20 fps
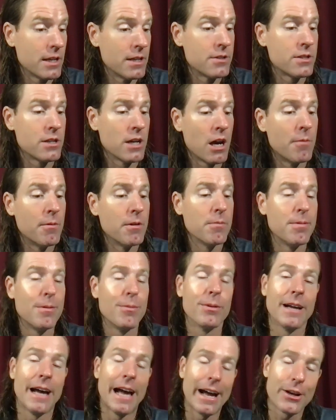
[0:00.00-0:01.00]
as to how many
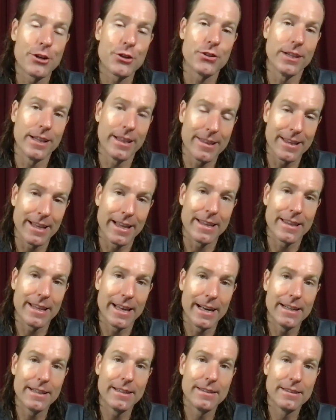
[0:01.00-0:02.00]
people actually think
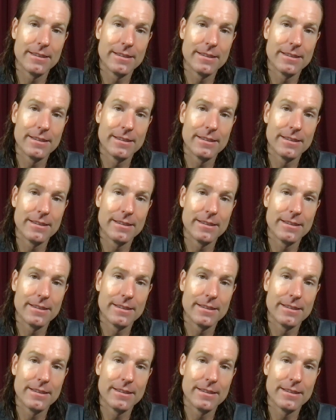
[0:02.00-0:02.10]
that.